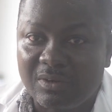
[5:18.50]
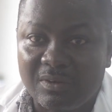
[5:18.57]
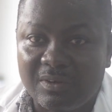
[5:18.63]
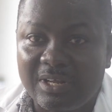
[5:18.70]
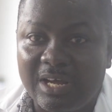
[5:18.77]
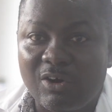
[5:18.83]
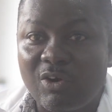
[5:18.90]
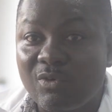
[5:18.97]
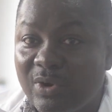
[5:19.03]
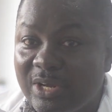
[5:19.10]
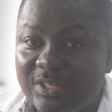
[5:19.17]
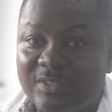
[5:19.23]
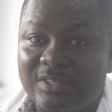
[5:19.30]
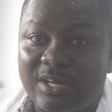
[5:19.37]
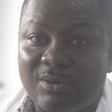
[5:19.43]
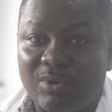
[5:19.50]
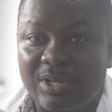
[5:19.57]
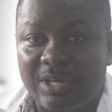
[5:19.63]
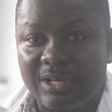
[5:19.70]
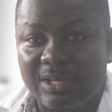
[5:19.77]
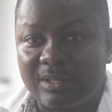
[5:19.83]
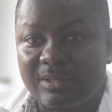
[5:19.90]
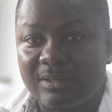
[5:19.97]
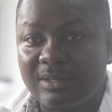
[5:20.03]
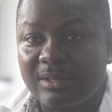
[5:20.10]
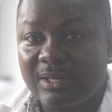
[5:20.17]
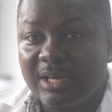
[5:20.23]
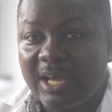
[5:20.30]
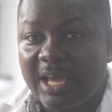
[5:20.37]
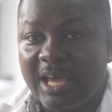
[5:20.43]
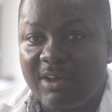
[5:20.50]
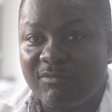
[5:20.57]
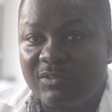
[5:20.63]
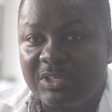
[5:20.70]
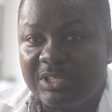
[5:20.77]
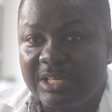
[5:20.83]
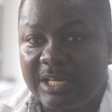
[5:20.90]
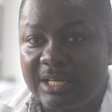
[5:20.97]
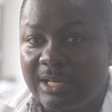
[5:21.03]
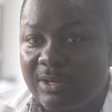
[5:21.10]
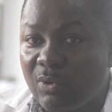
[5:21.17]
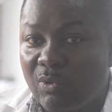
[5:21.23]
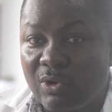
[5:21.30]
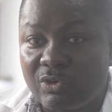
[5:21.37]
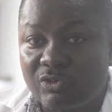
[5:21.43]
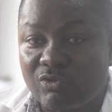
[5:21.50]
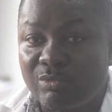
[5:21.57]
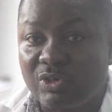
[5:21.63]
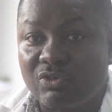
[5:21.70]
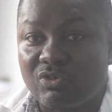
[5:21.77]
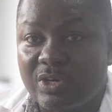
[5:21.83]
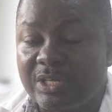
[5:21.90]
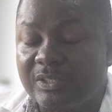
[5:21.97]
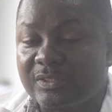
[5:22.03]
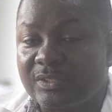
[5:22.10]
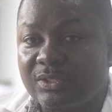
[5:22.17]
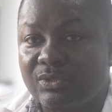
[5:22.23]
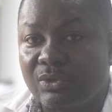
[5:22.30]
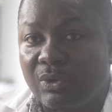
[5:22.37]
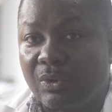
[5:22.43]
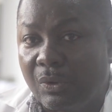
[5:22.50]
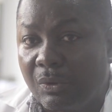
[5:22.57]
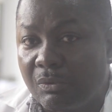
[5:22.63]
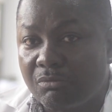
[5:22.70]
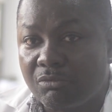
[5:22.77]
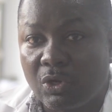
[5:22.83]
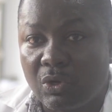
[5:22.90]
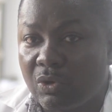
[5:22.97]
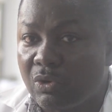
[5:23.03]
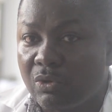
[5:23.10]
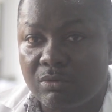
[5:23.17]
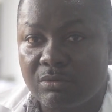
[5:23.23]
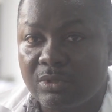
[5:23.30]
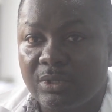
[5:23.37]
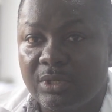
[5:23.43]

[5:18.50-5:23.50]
They are not registered with the FDA and they don't want to be traced. So no